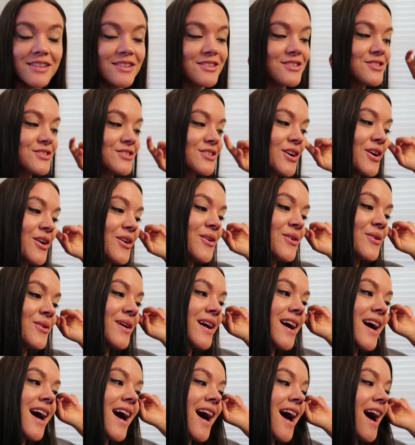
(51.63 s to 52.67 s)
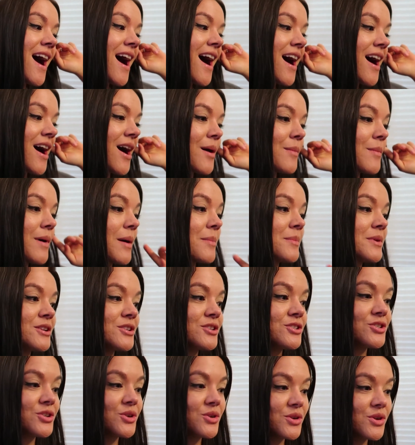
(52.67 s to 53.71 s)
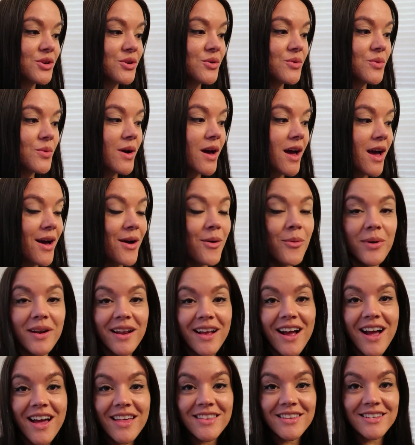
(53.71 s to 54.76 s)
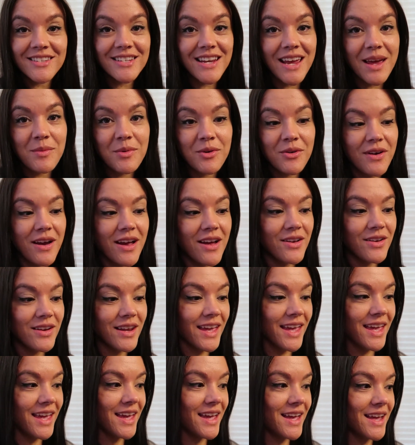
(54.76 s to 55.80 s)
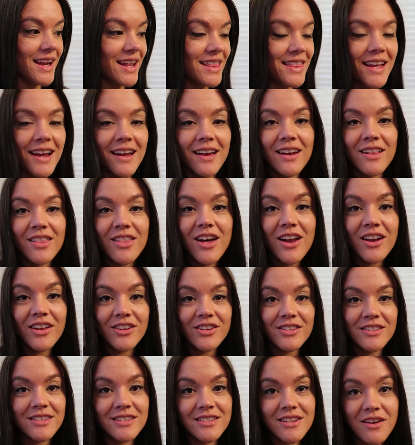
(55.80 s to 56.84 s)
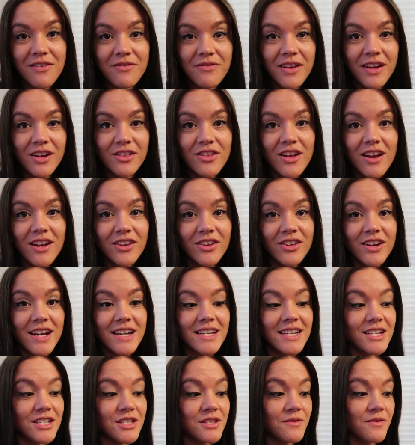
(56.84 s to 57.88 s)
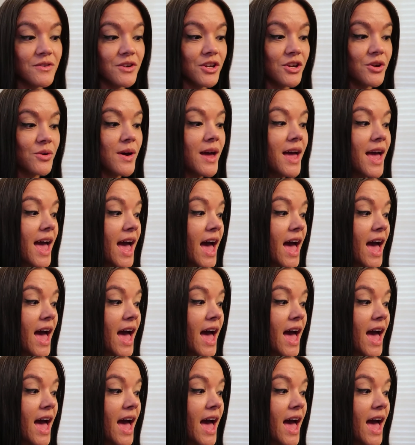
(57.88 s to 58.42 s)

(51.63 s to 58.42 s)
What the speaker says: So I'm going to show you what I got this time around, and I think I got a lot of good stuff and a lot of good ideas for you.